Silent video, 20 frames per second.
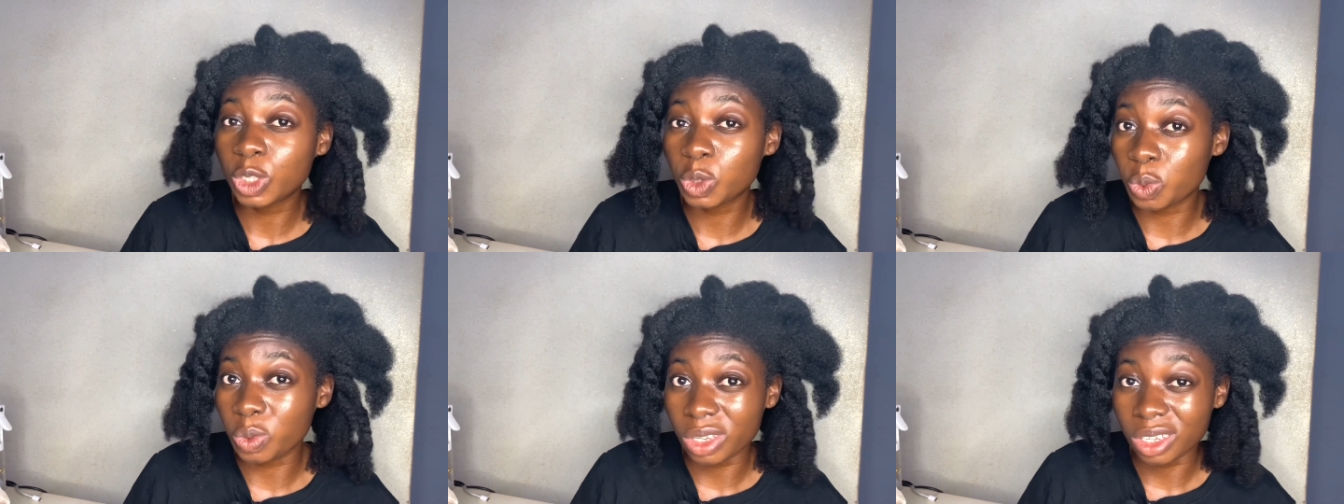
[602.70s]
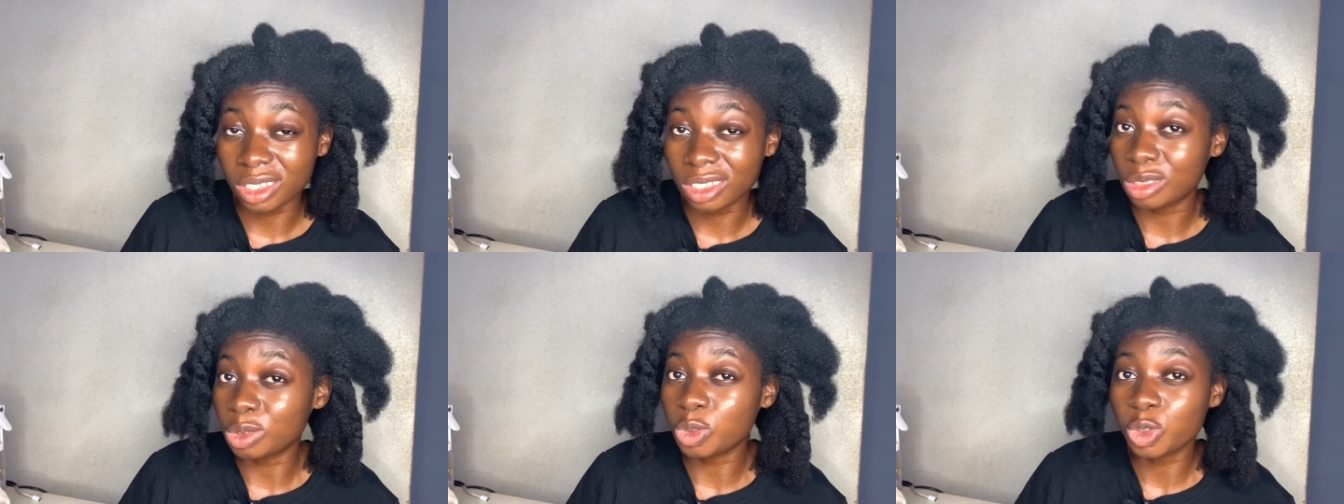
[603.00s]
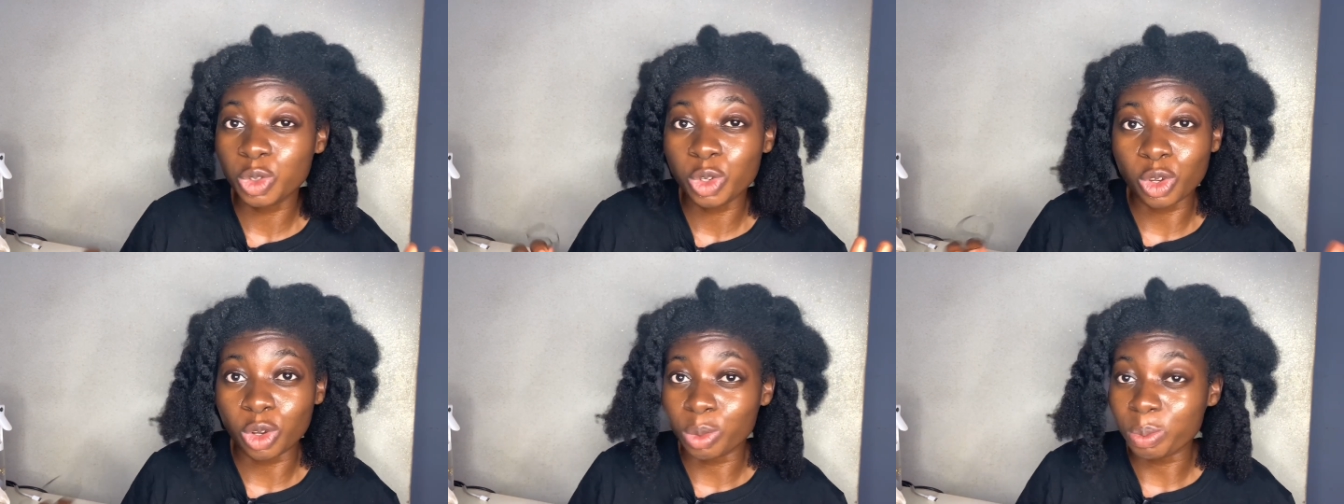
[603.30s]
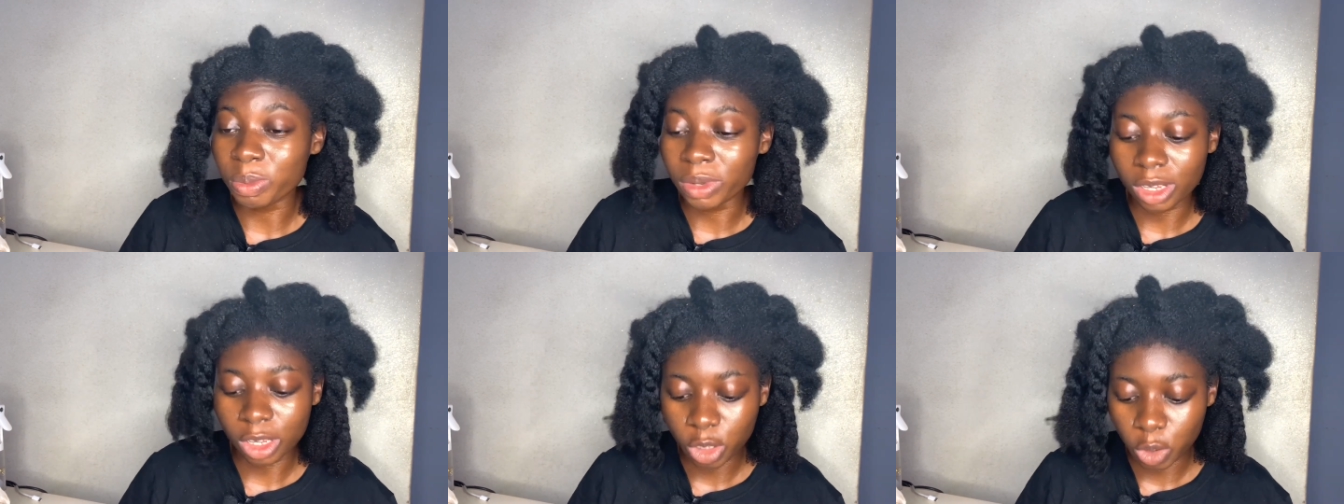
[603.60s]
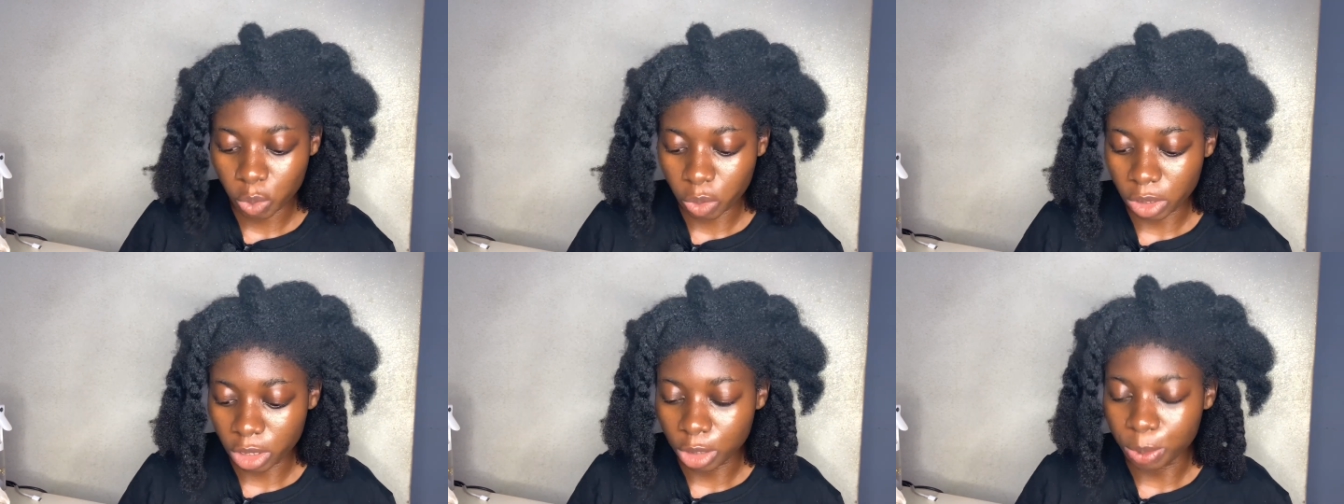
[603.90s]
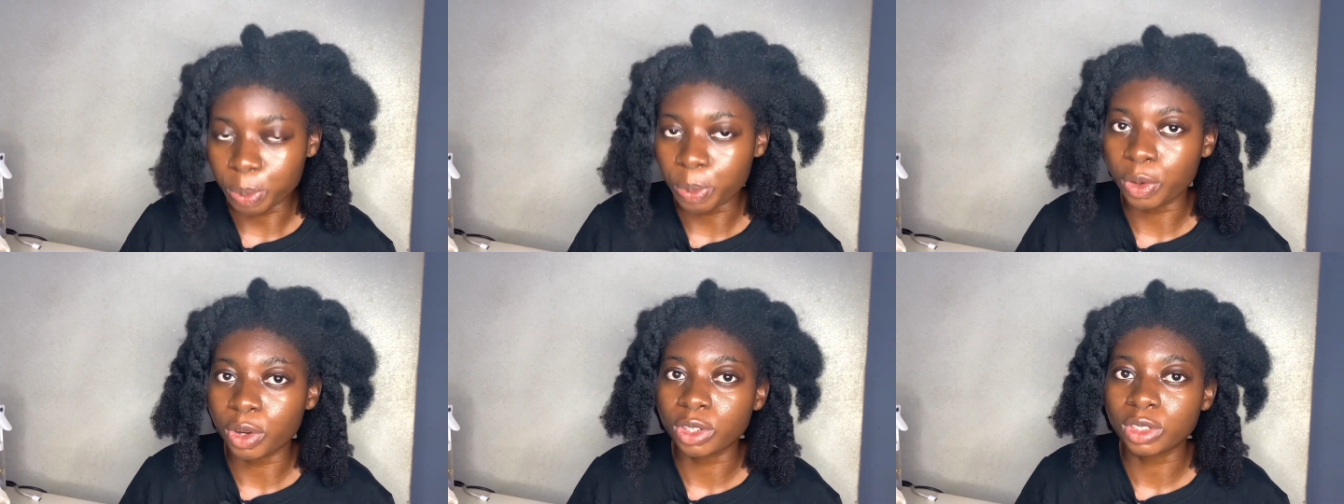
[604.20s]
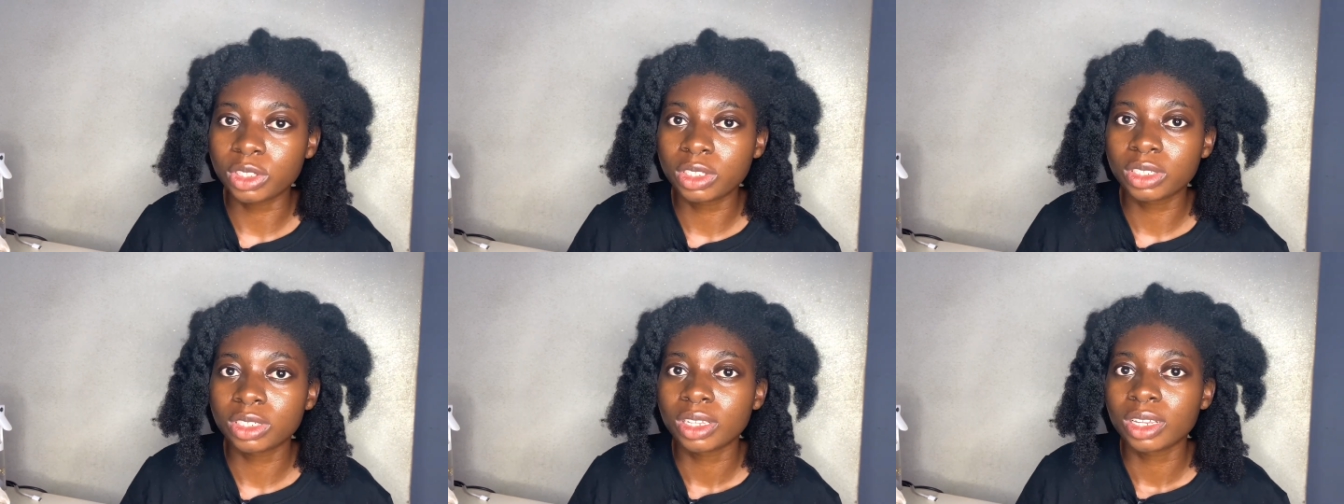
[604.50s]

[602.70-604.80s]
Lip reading: twists, do your mini twists, but